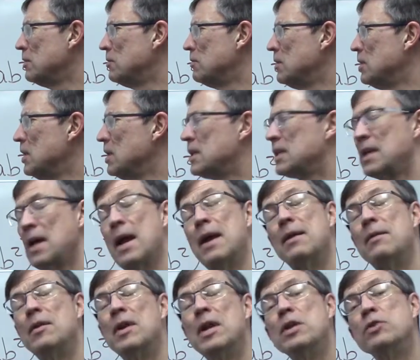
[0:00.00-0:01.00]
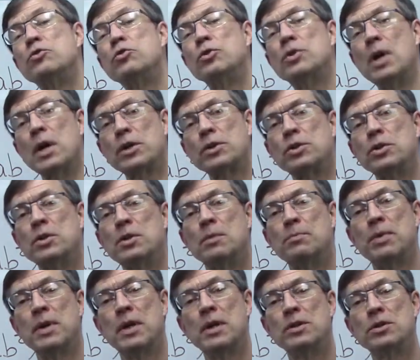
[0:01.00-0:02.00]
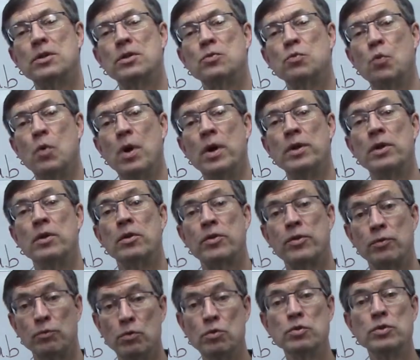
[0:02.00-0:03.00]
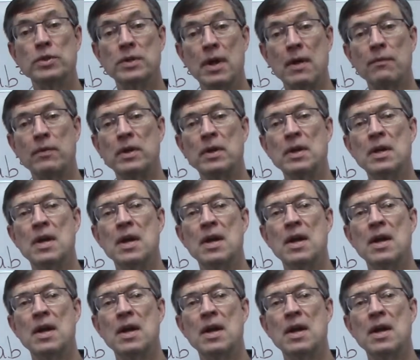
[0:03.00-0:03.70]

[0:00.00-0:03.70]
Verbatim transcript: just kind of an introduction to pages 1 through 7